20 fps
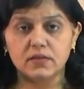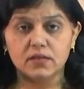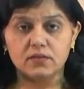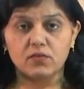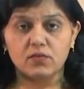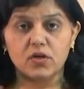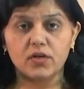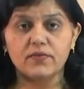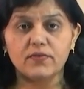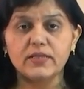
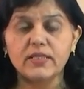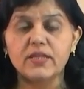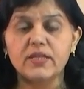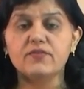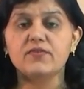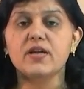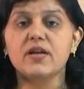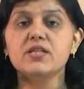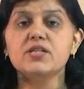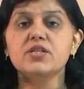whatever the
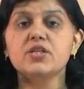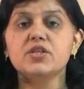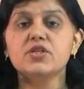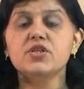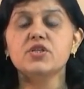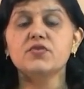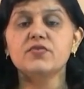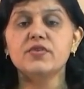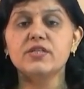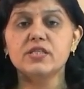
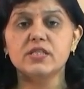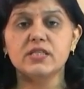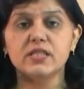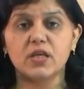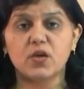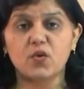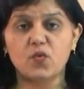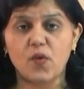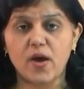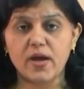infrastructure which is
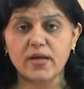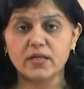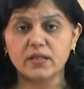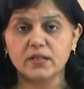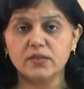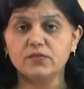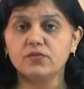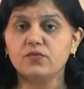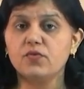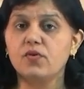
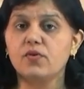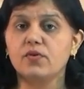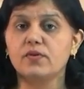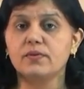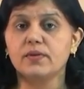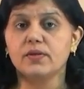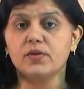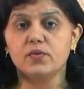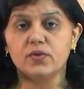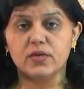required
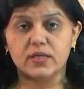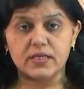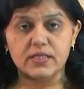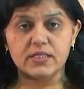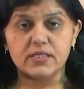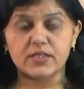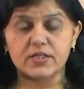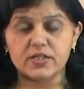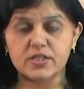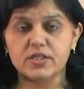for your
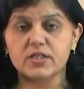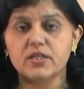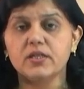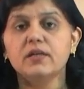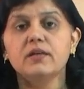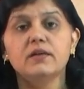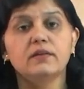research,